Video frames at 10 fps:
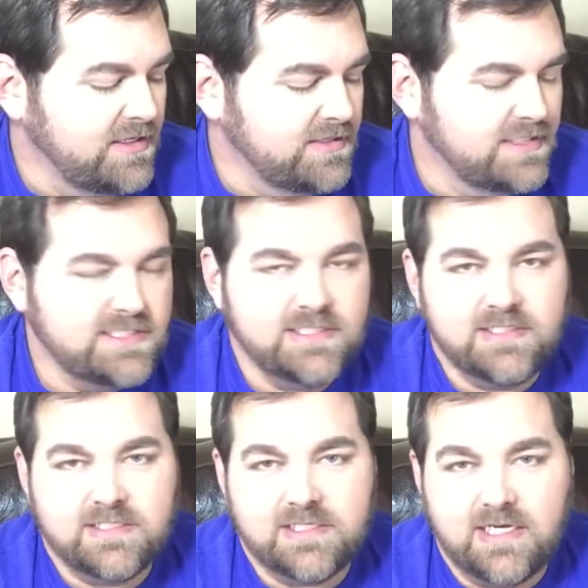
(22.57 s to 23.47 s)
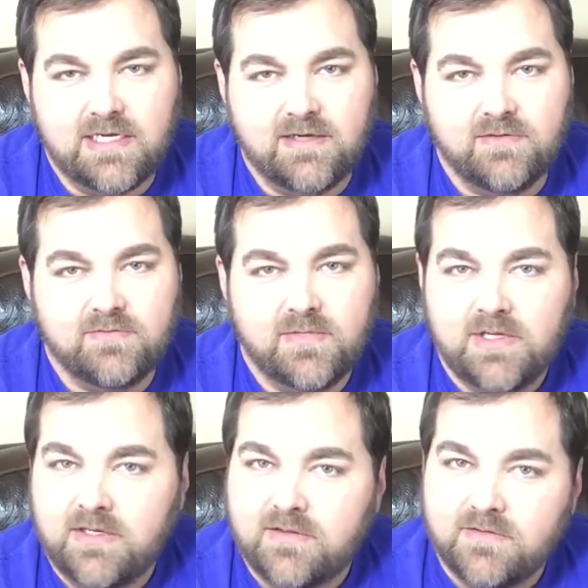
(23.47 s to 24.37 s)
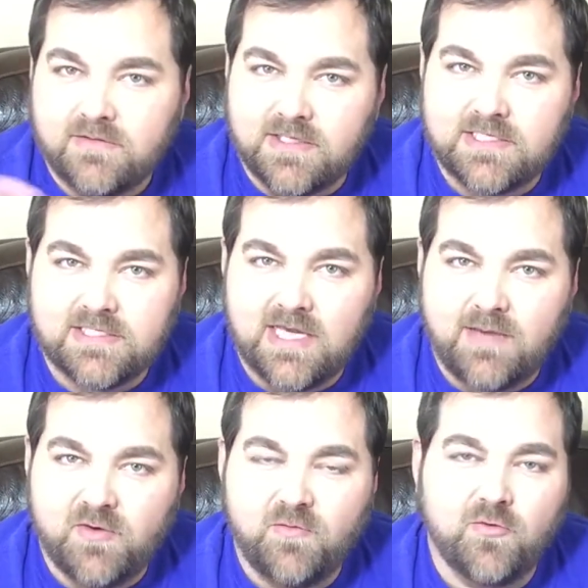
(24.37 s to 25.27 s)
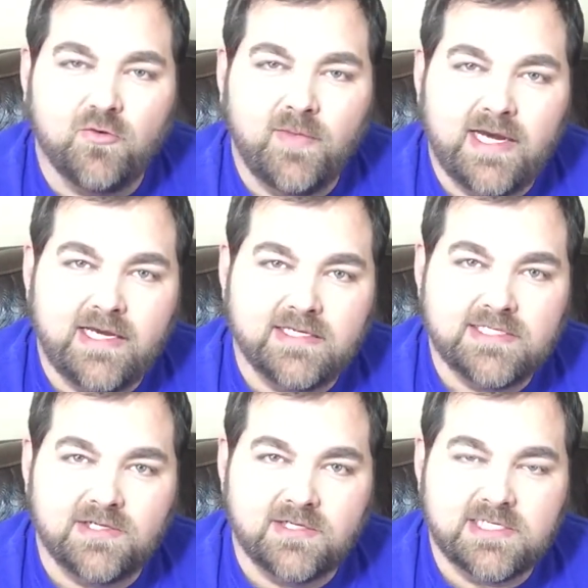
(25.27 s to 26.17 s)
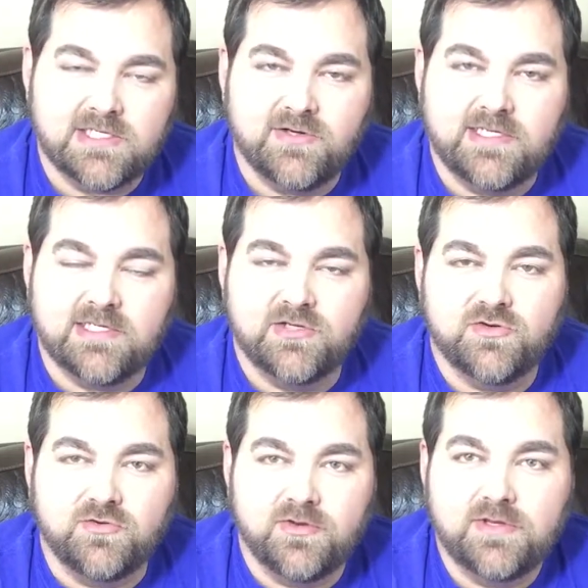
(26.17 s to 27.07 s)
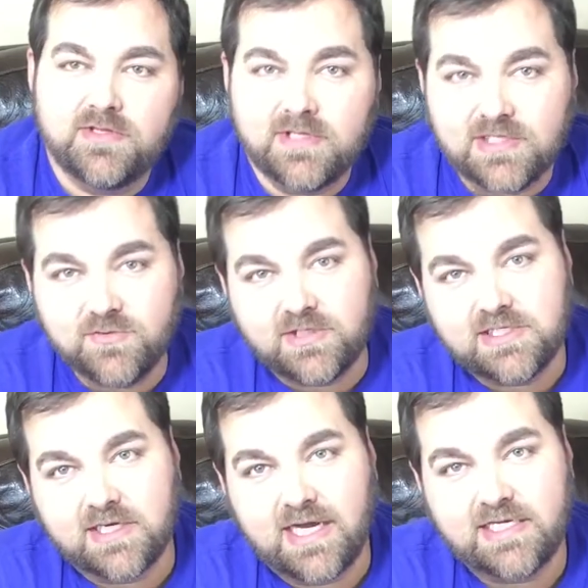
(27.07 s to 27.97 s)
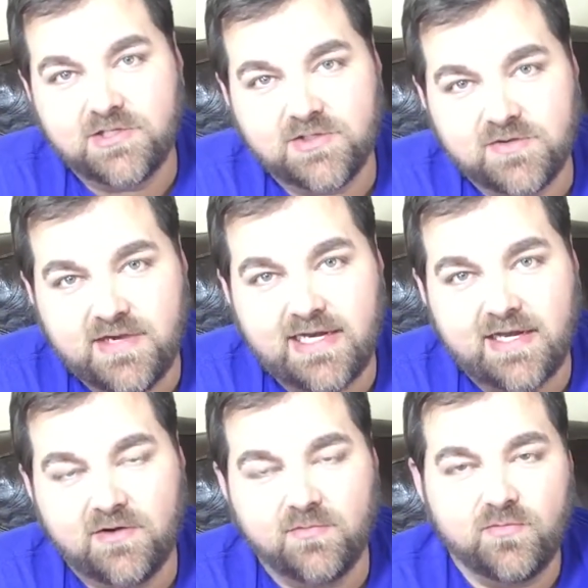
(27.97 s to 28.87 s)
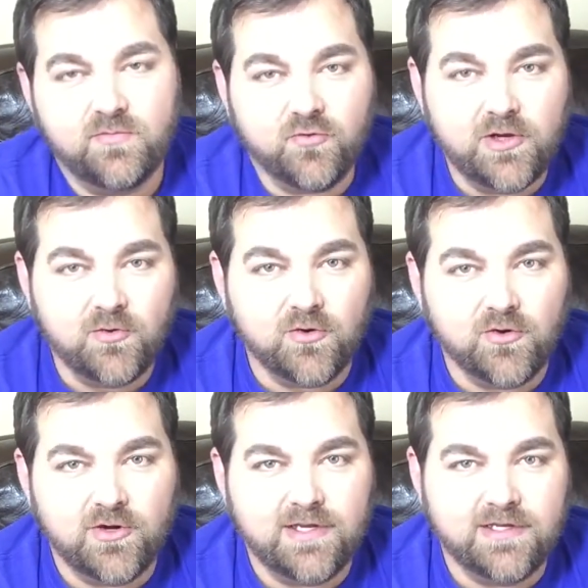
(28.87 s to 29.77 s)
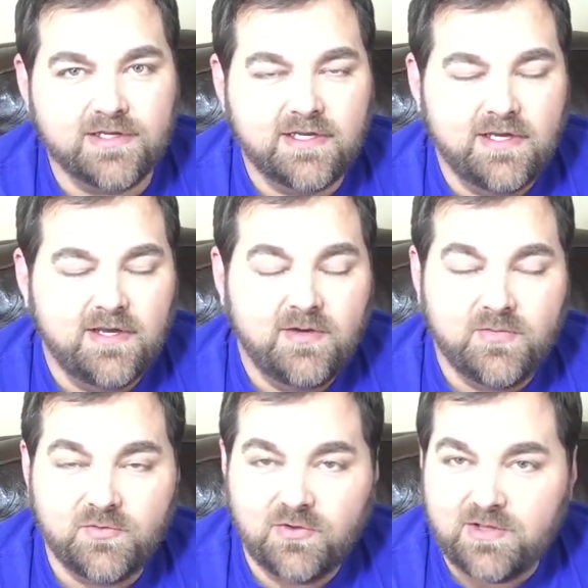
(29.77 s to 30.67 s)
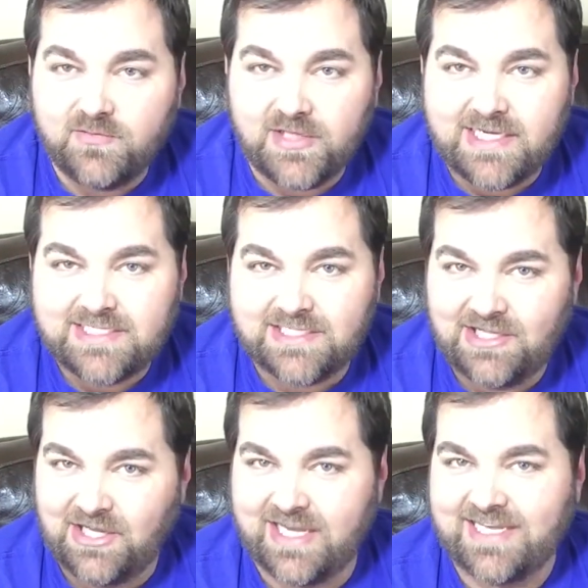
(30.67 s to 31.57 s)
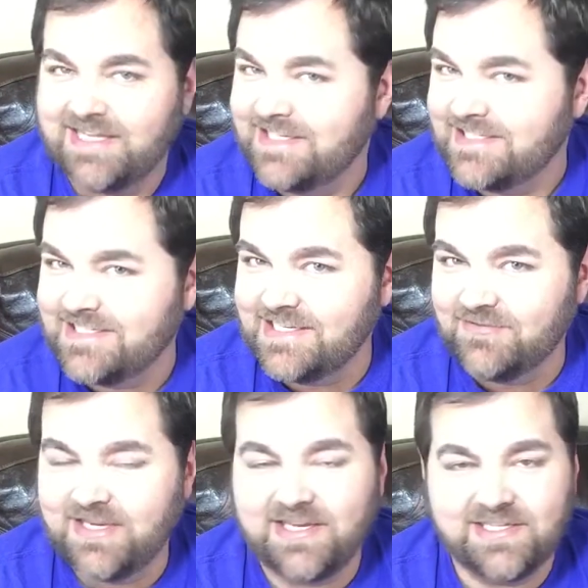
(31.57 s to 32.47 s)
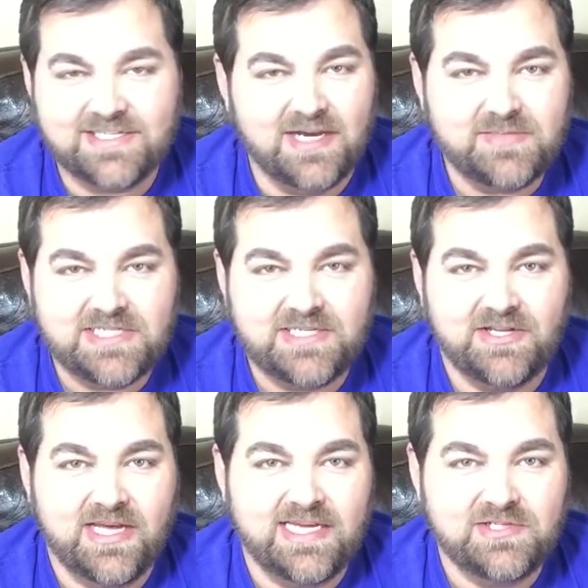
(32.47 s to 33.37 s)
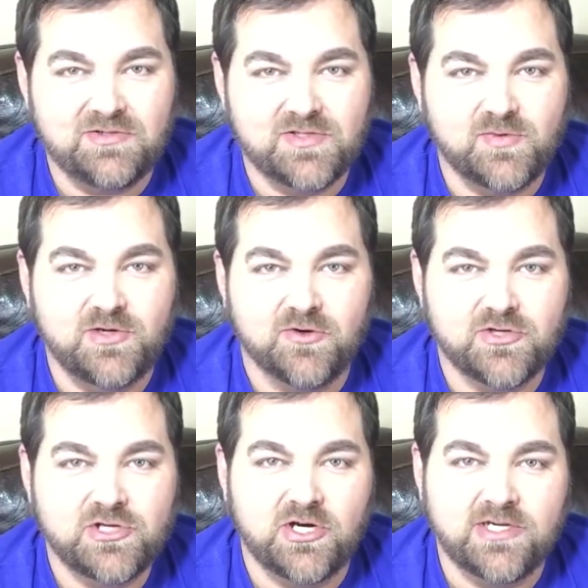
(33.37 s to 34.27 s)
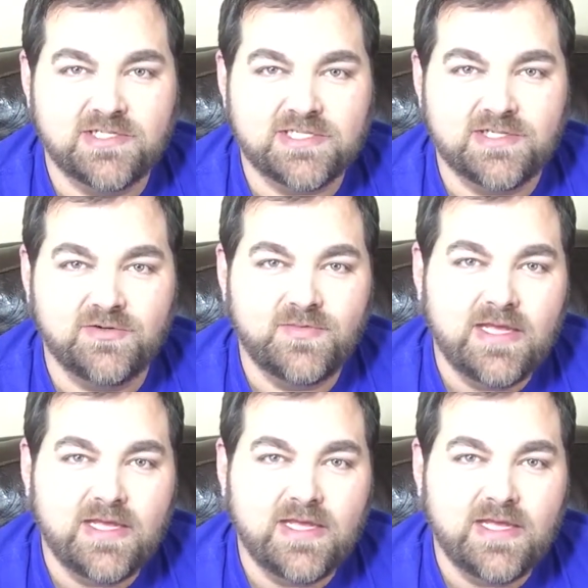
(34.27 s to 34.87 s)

this is the night before my song Six Strings and the Truth gets released on iTunes. We've had it out on pre-order and been really blessed and lucky that we got in the top 10 on the iTunes pre-order charts. So